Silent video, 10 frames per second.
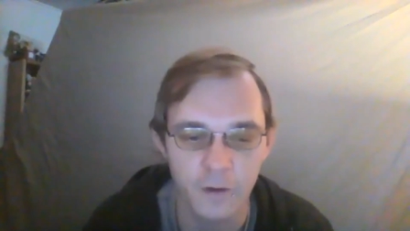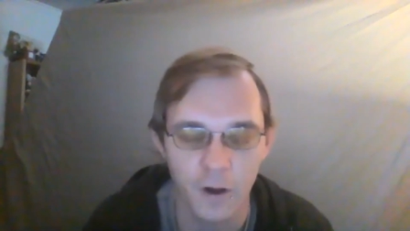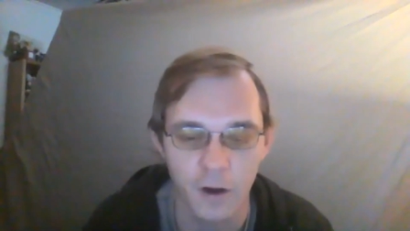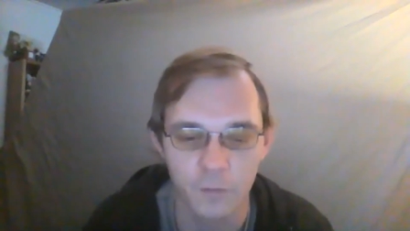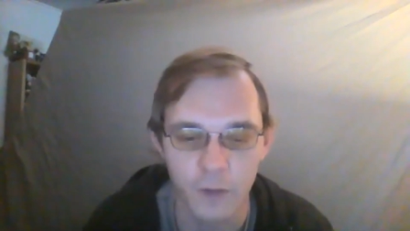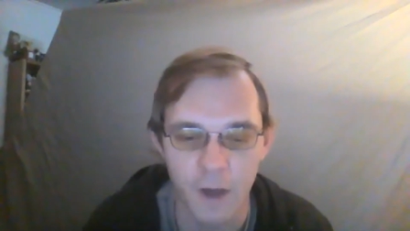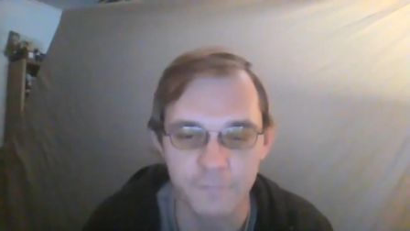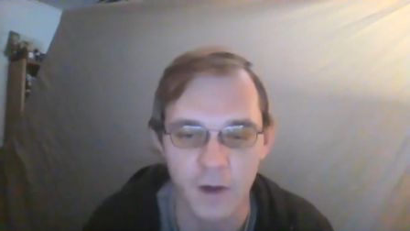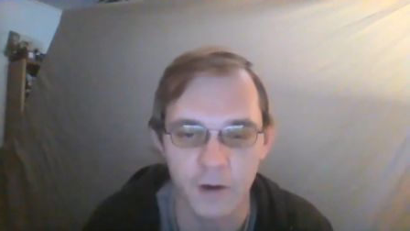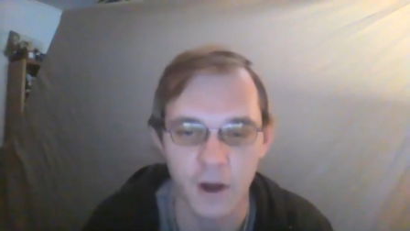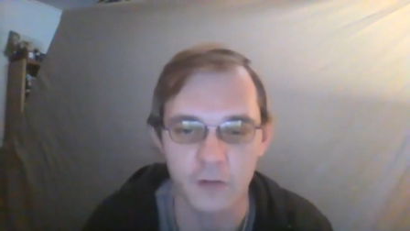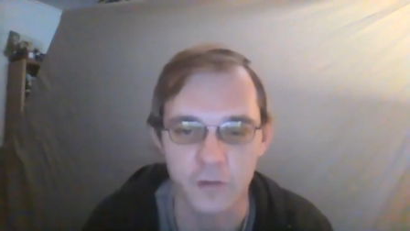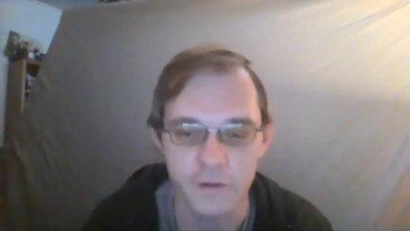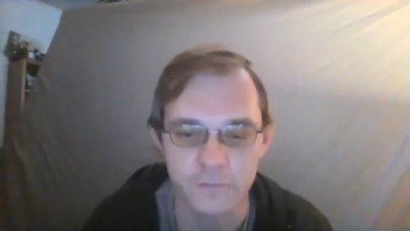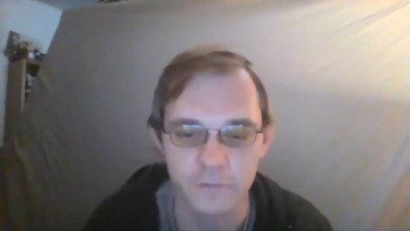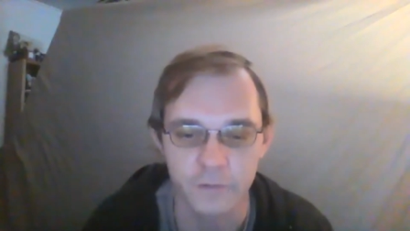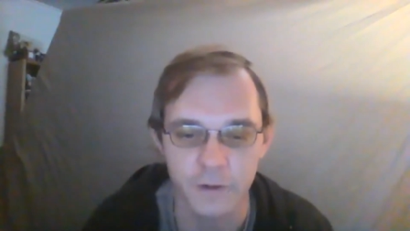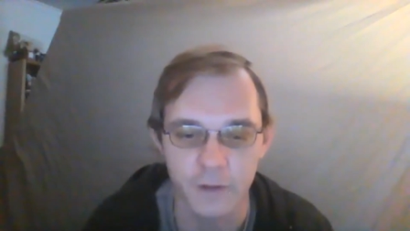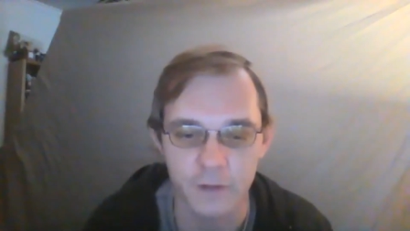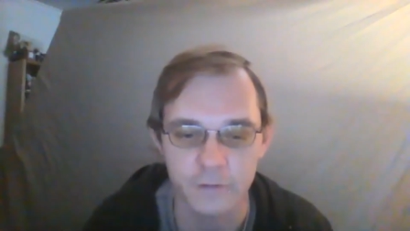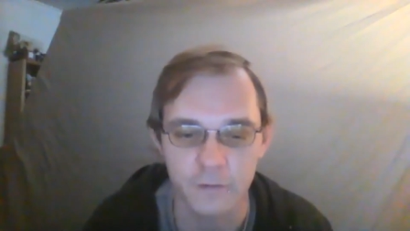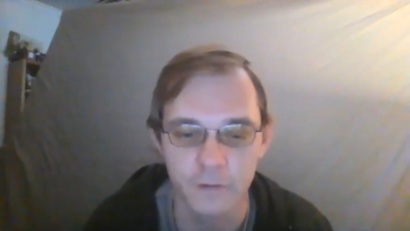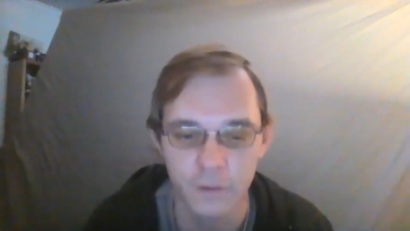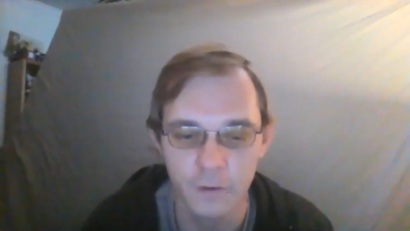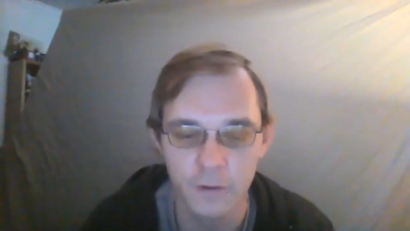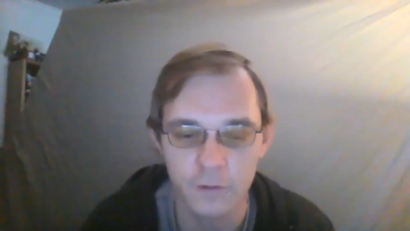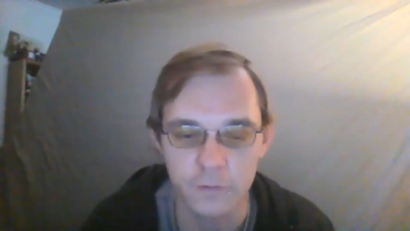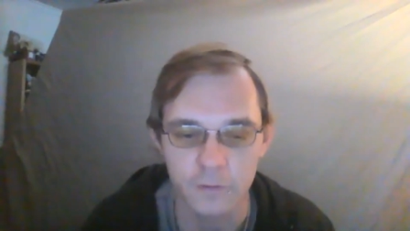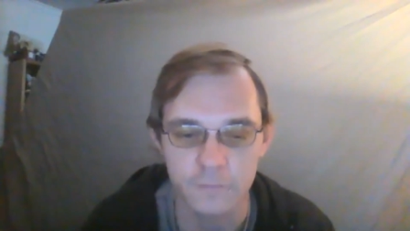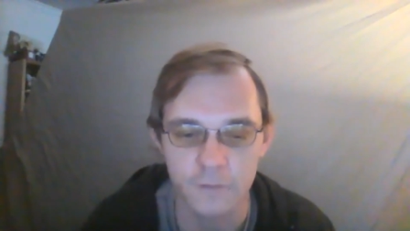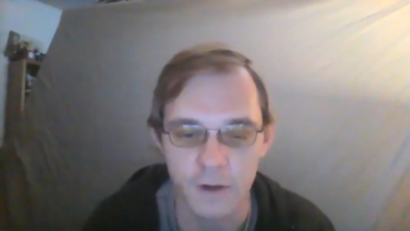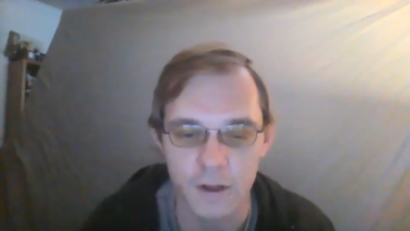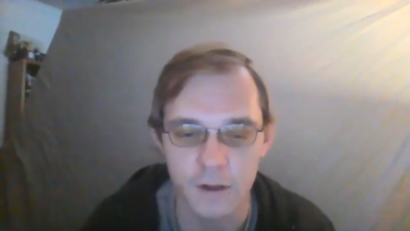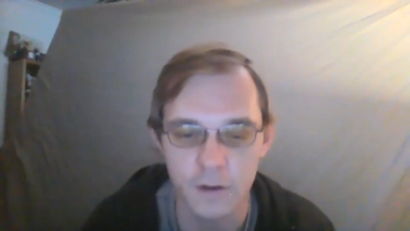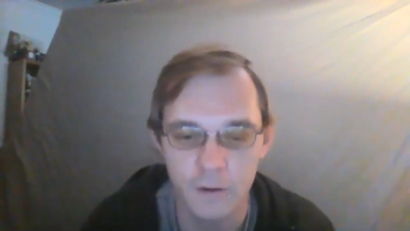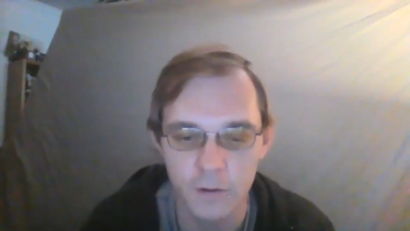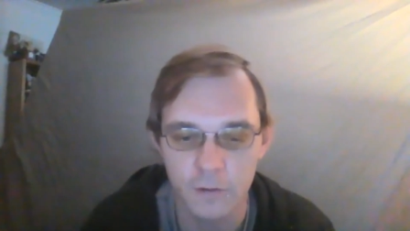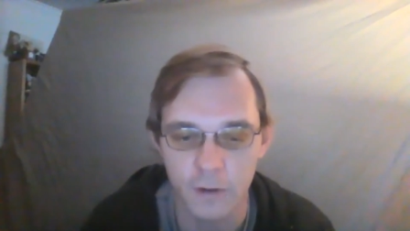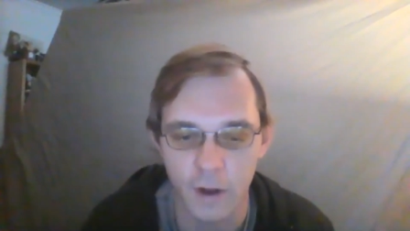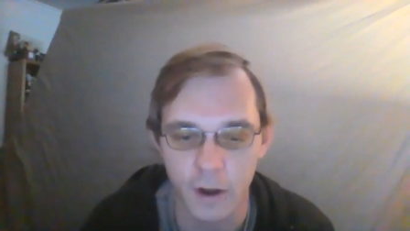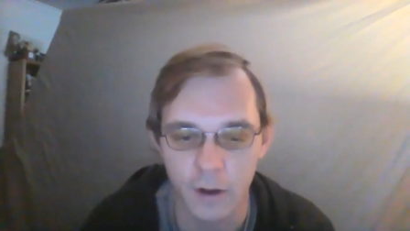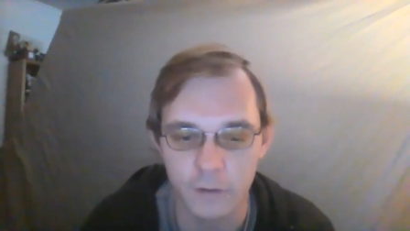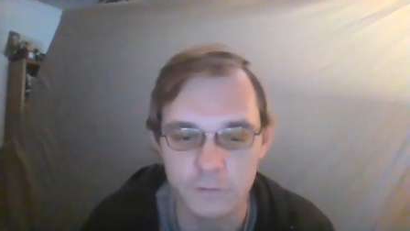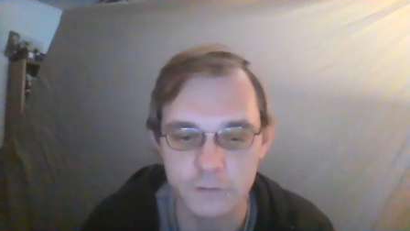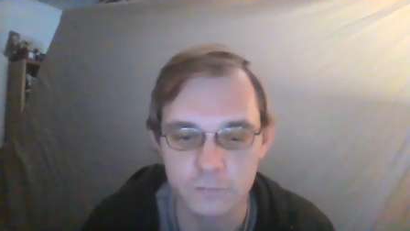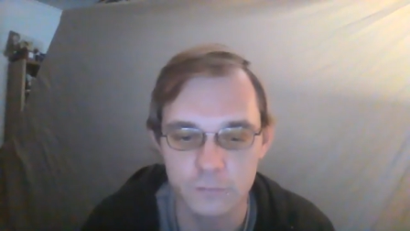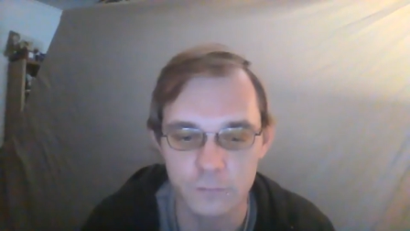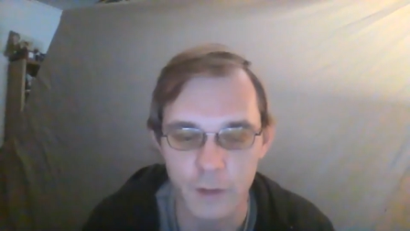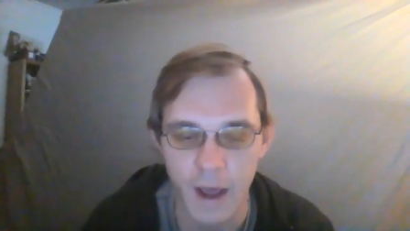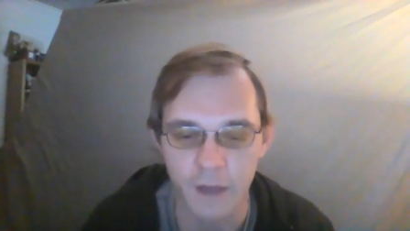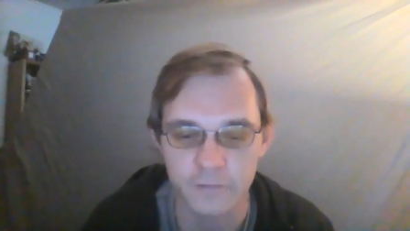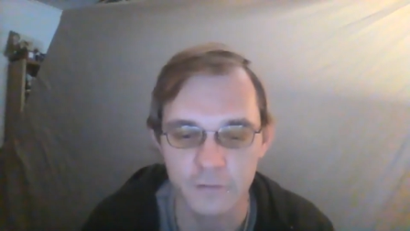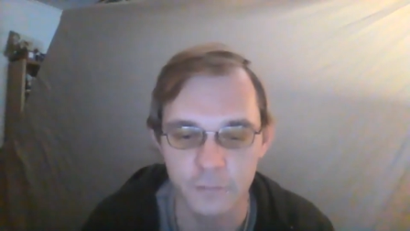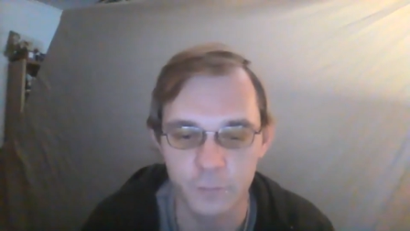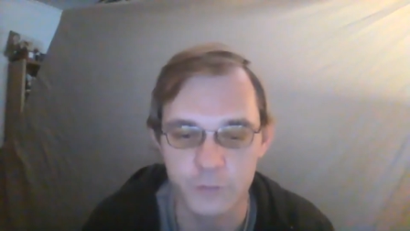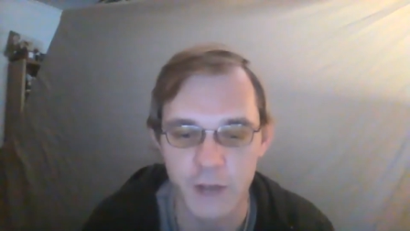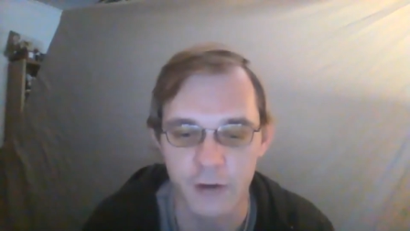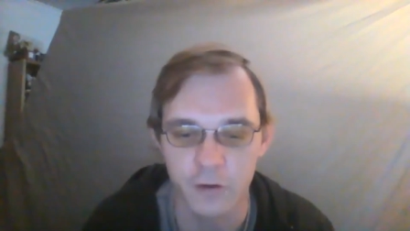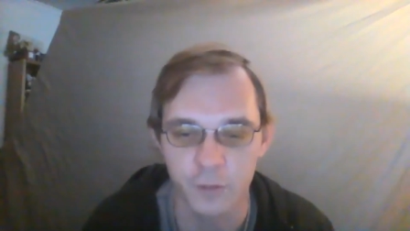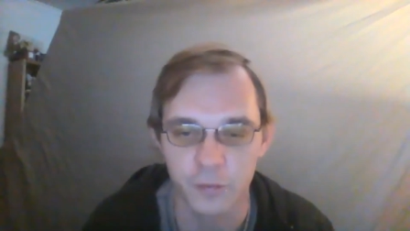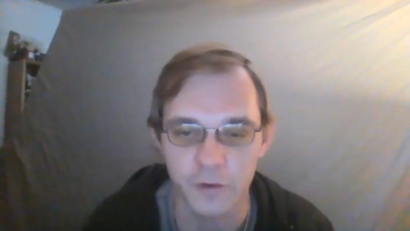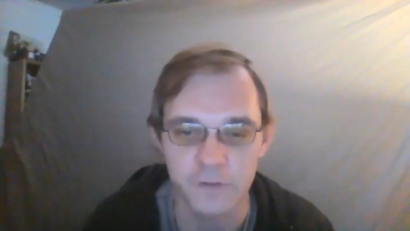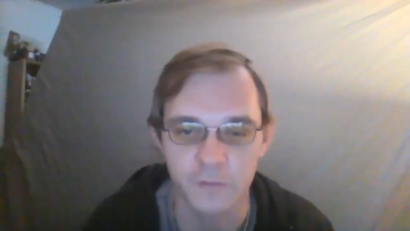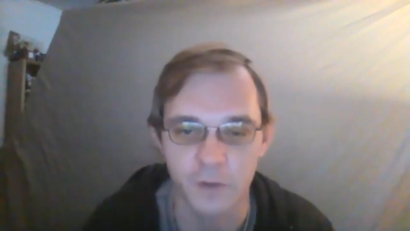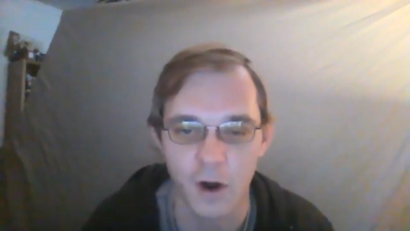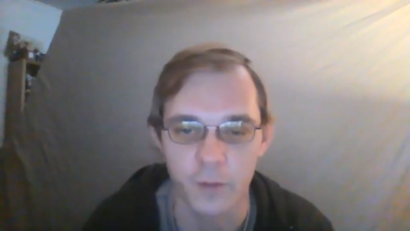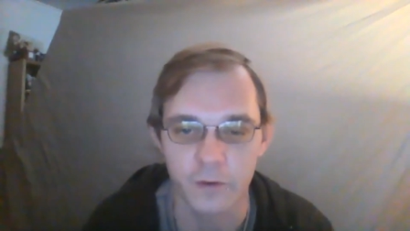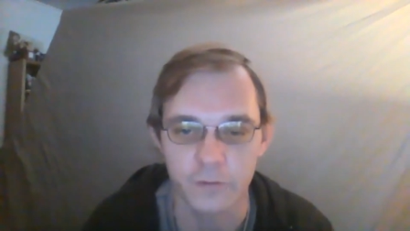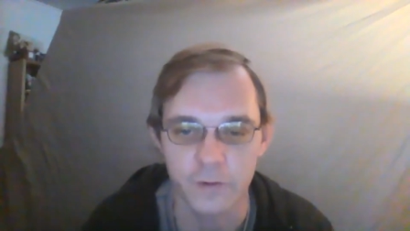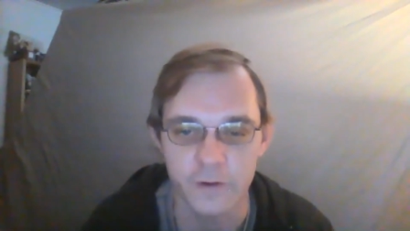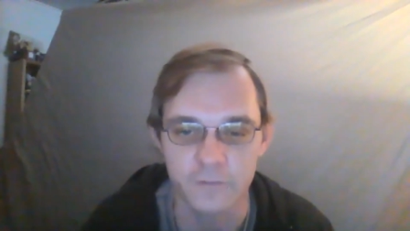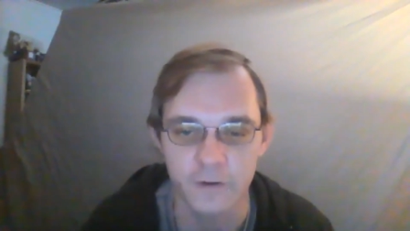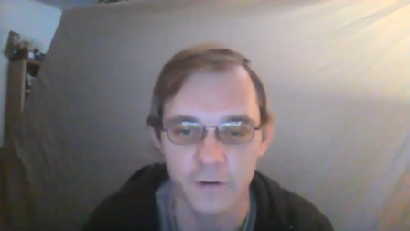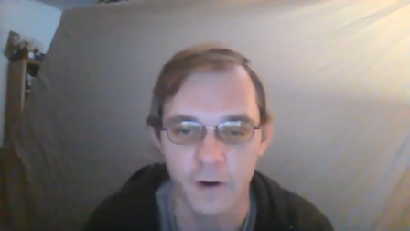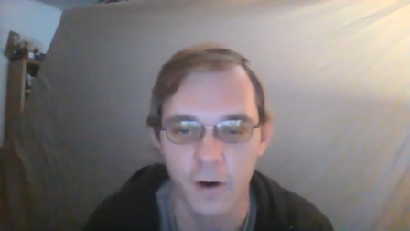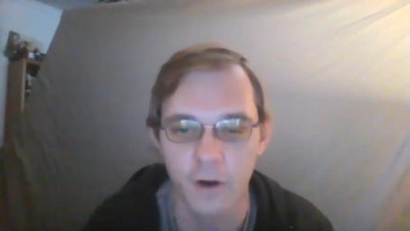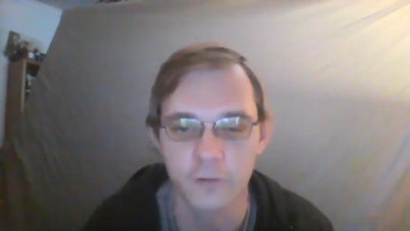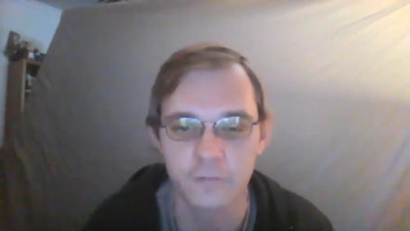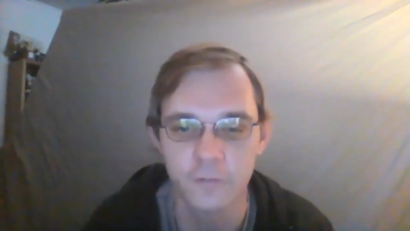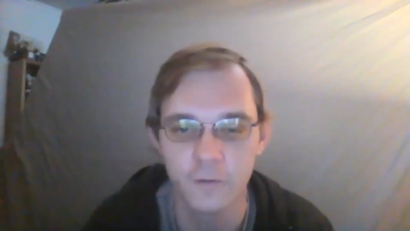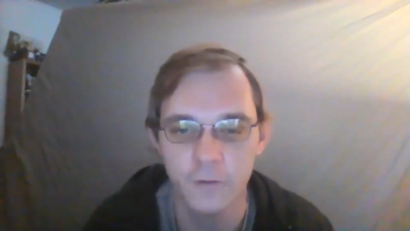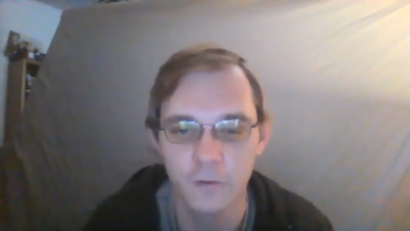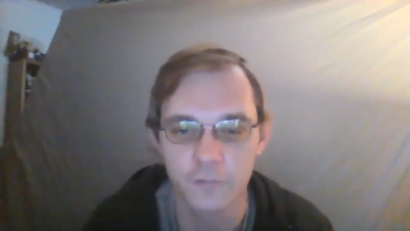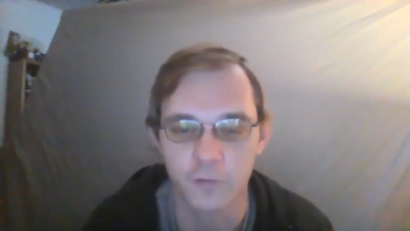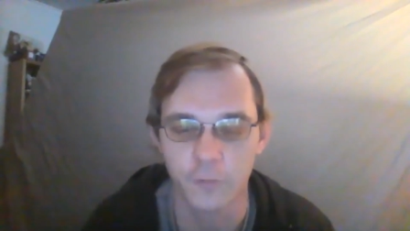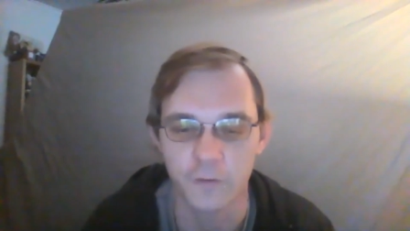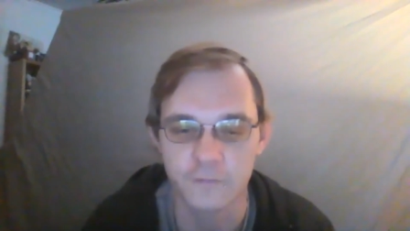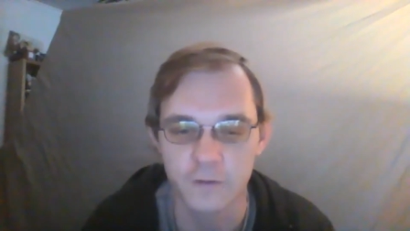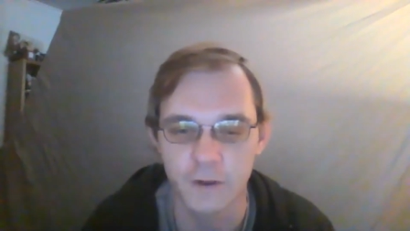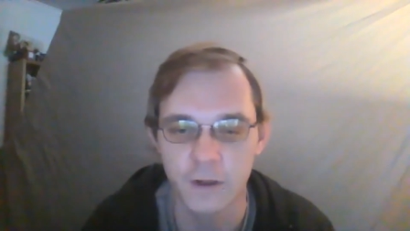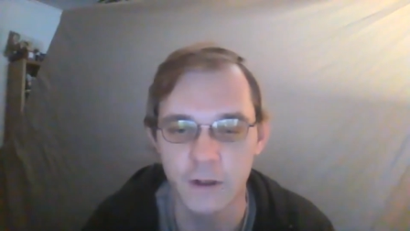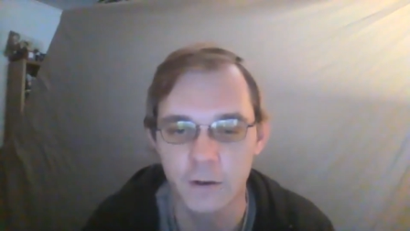I found out recently that the city has the Chattanooga Police Department leasing cars from the city,